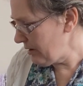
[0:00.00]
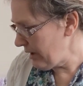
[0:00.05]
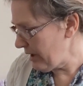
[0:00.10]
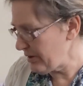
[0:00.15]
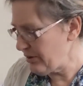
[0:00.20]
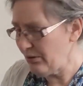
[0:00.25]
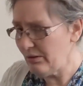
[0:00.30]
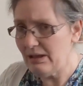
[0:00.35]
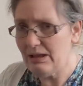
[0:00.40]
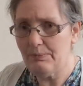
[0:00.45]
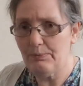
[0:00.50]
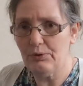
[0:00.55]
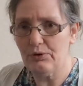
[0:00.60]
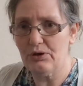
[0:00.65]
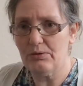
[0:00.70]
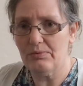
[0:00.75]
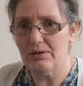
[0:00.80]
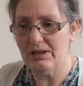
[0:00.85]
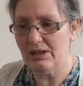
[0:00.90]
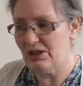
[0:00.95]
I do need to put
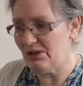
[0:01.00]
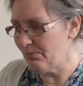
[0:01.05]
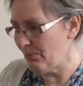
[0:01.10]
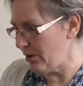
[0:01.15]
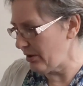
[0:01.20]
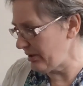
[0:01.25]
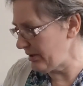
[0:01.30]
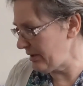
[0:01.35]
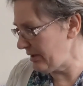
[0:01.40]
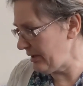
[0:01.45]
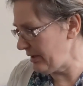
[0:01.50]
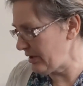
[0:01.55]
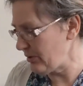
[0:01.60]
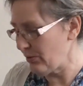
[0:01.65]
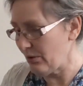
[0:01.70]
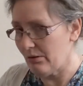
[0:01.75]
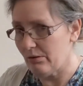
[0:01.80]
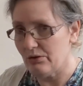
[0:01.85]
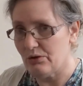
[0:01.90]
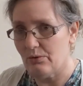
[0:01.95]
some stitch markers in it as well,